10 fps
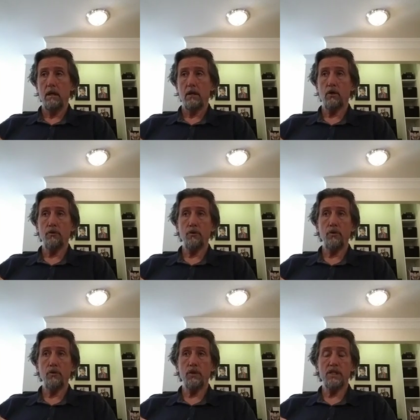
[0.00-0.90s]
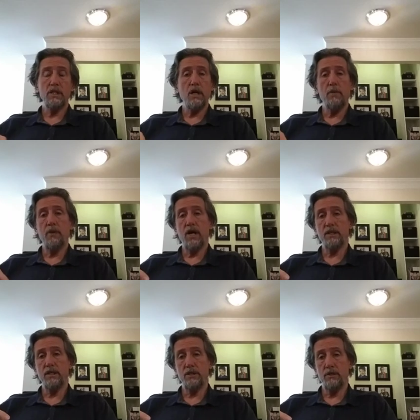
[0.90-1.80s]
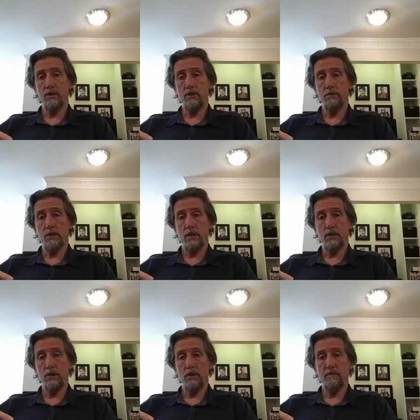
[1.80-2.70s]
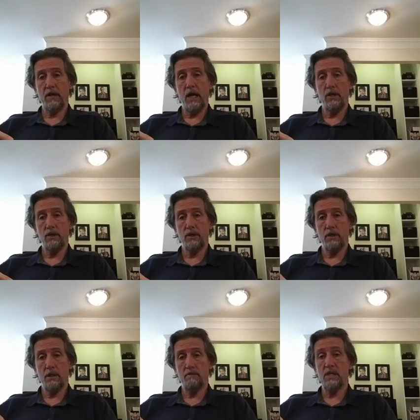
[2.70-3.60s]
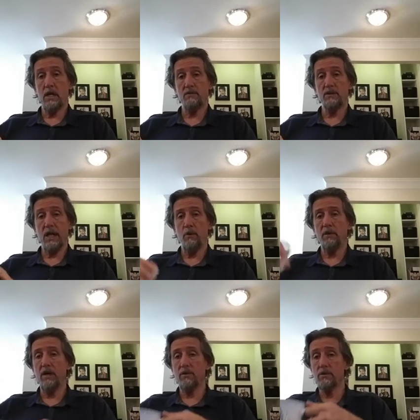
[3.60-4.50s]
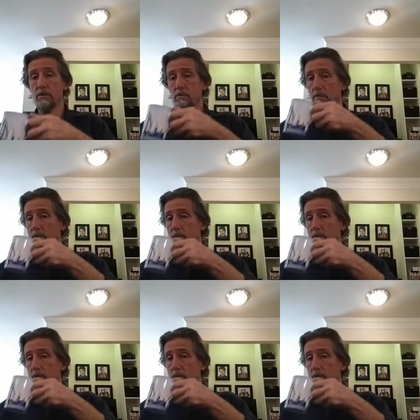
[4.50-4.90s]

go through the CR practitioner certification themselves to help others.